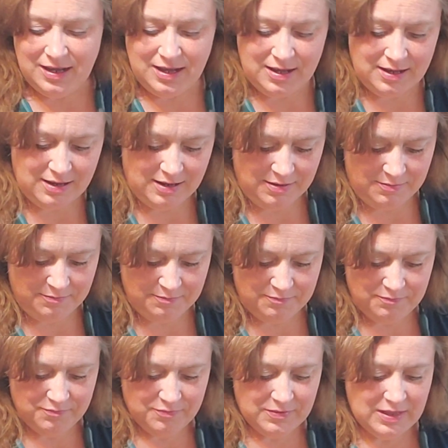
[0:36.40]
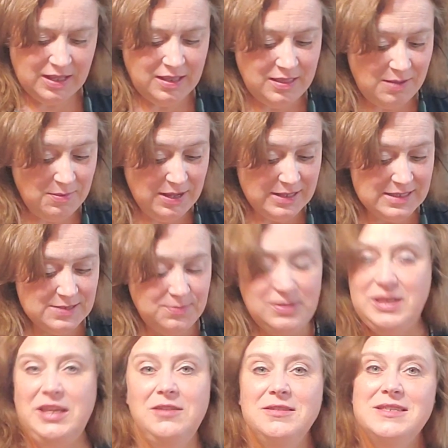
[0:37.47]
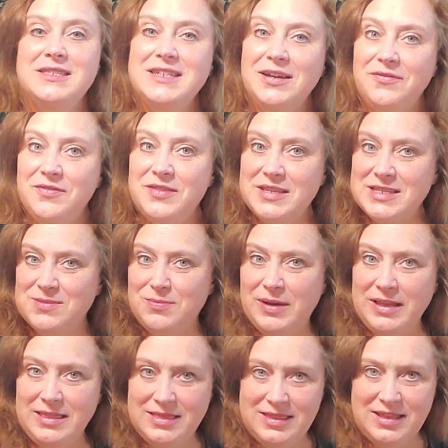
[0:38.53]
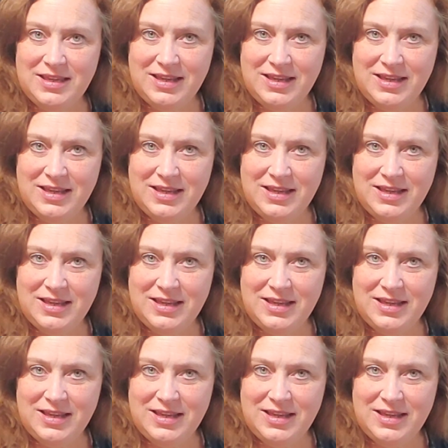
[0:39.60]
I made some cute stuff this month,